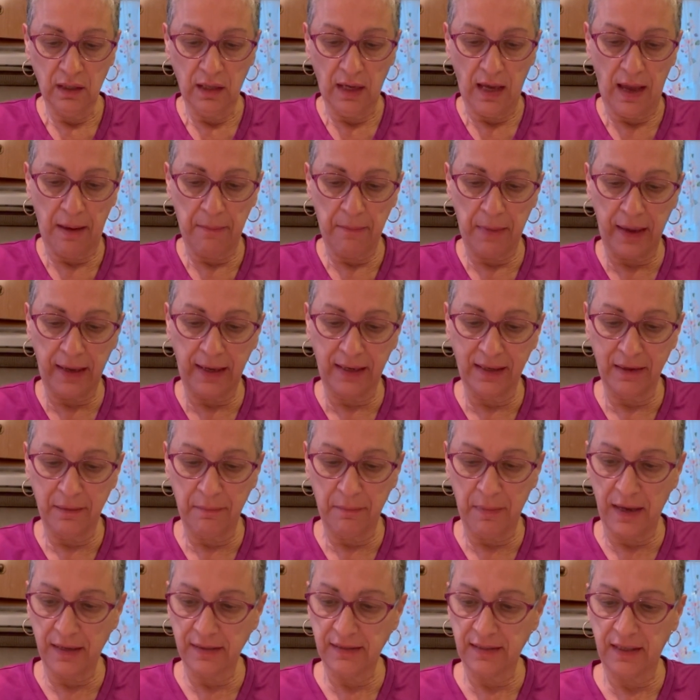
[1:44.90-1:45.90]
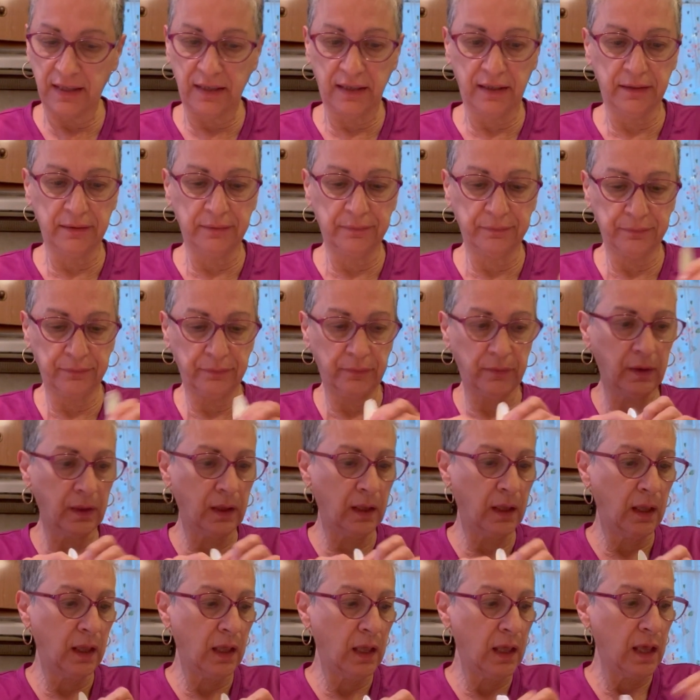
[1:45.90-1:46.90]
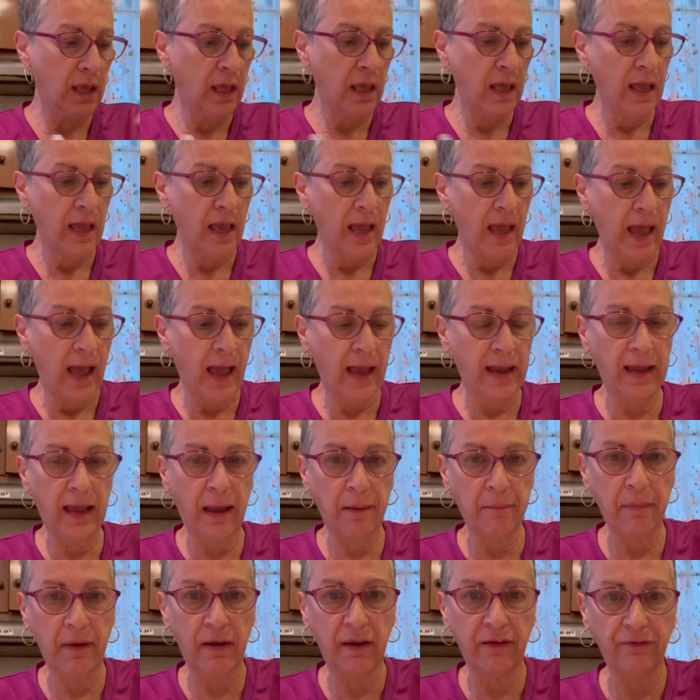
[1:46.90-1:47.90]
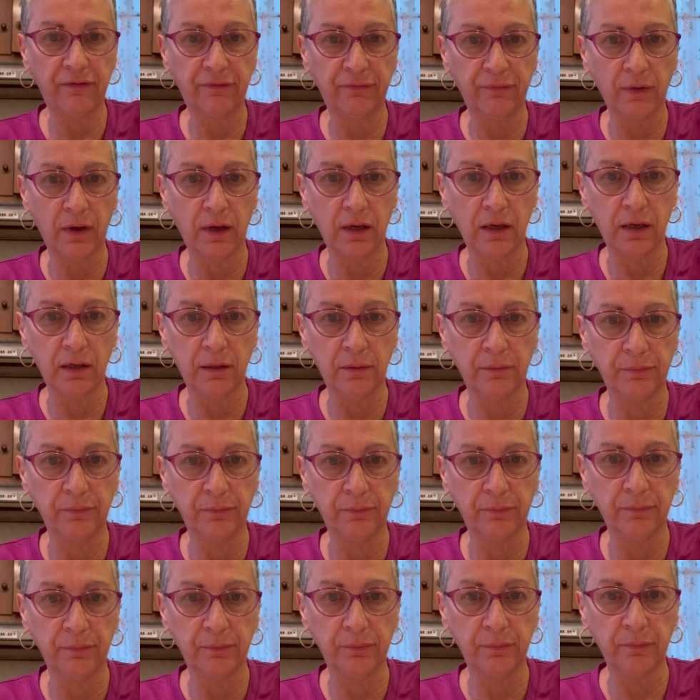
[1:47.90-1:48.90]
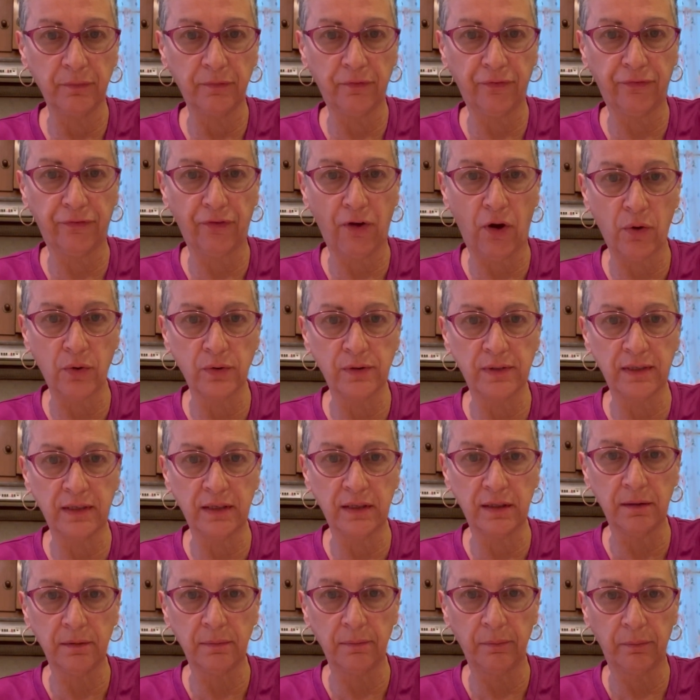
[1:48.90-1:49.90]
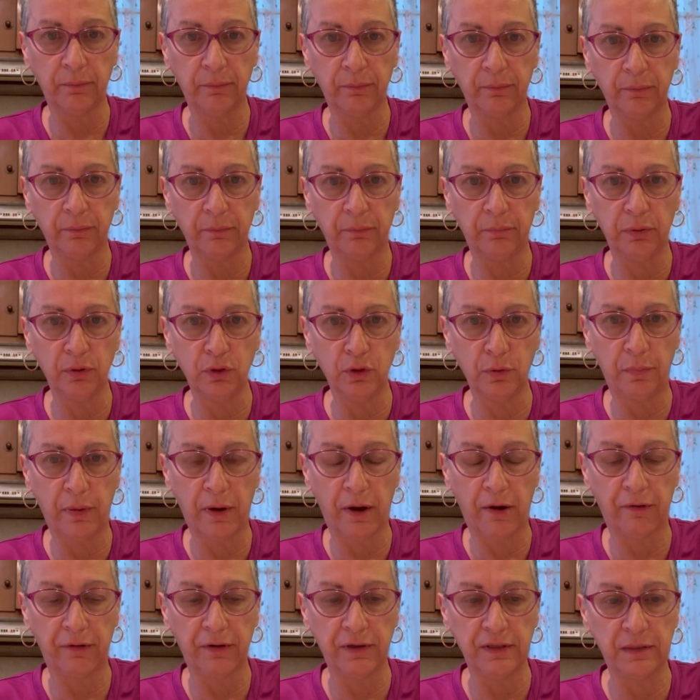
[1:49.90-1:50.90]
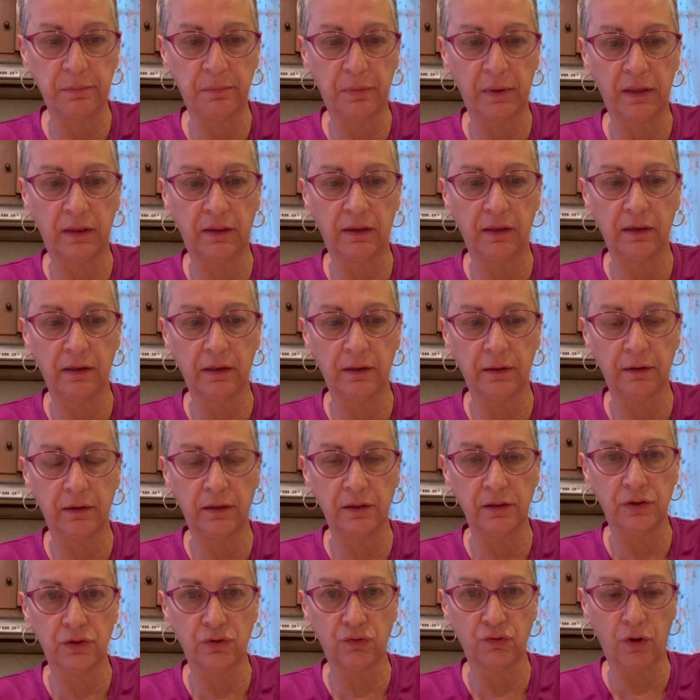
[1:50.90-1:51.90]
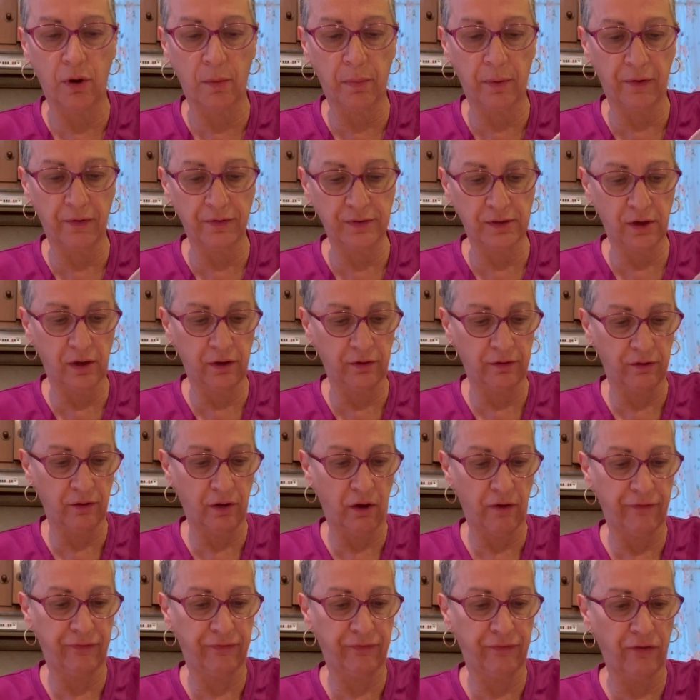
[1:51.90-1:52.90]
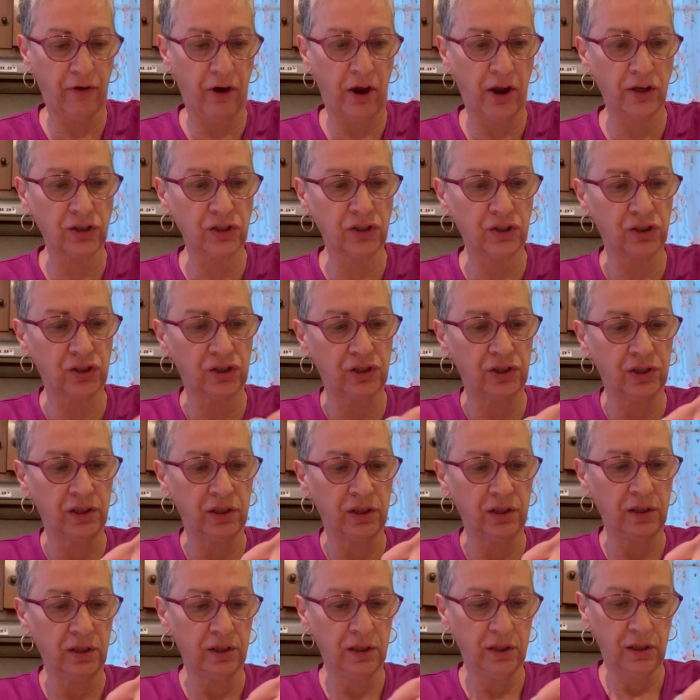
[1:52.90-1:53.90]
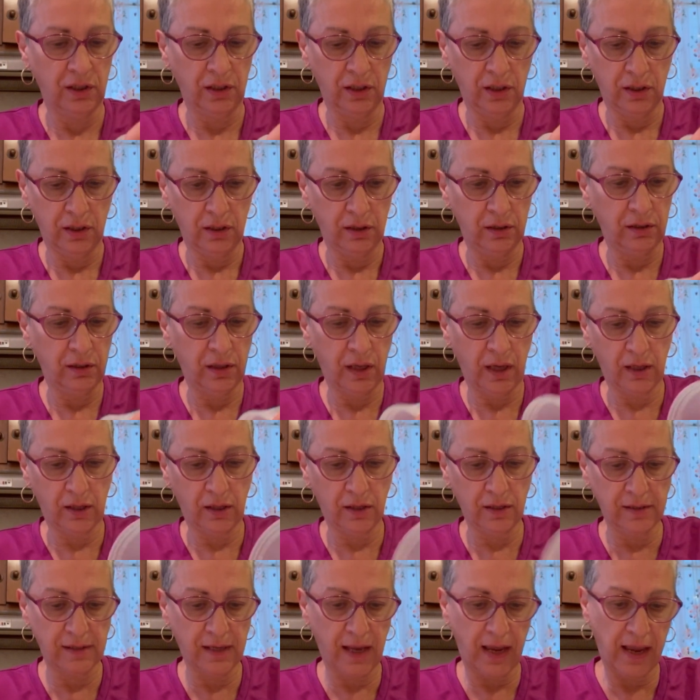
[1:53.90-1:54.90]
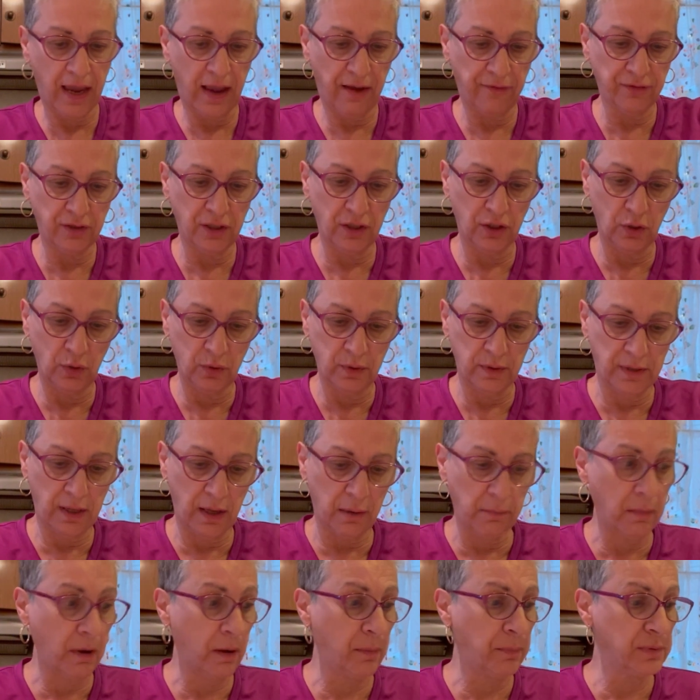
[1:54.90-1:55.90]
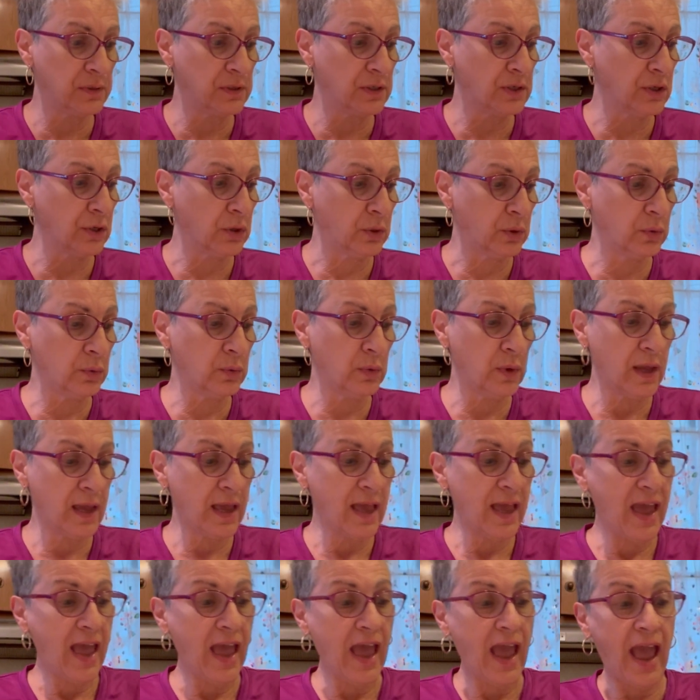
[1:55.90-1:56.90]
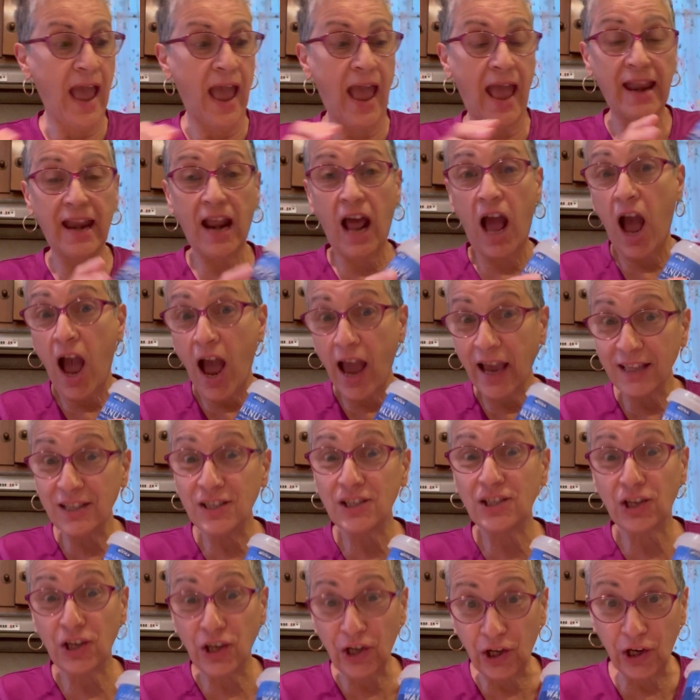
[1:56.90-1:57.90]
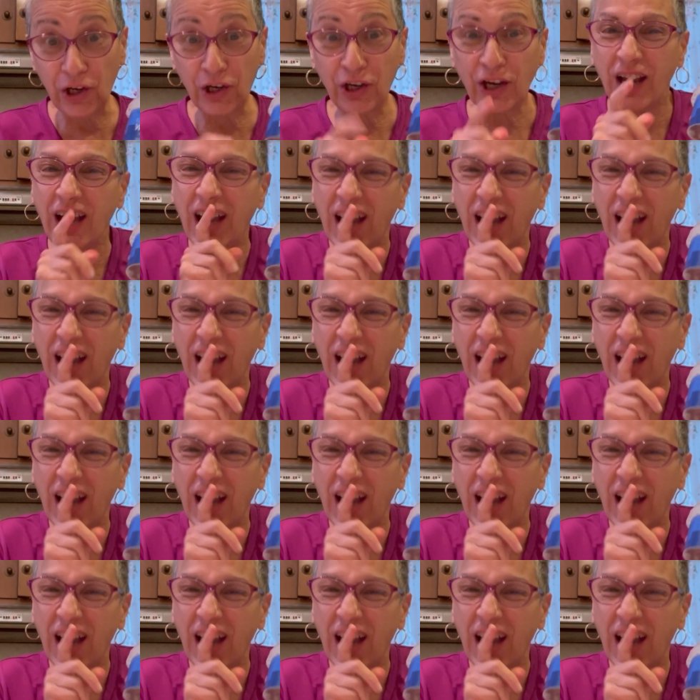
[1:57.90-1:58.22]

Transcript: I'm making a mess here. I got my um, frozen blueberries, but the, the strawberries are, are fresh because I have to use them up too and I took